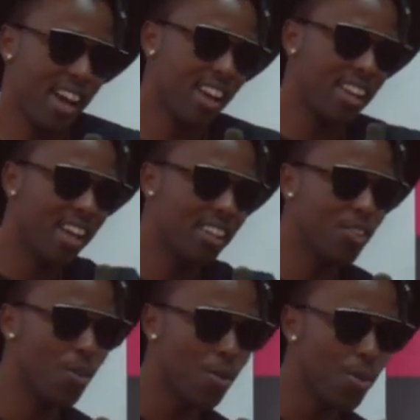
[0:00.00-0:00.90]
kaya
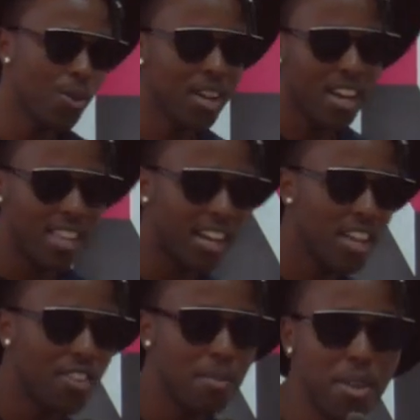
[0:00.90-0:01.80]
dan no. You're
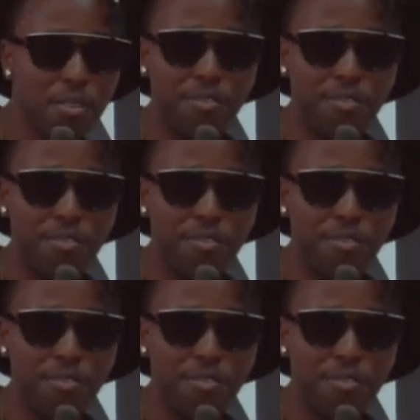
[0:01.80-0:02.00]
giving me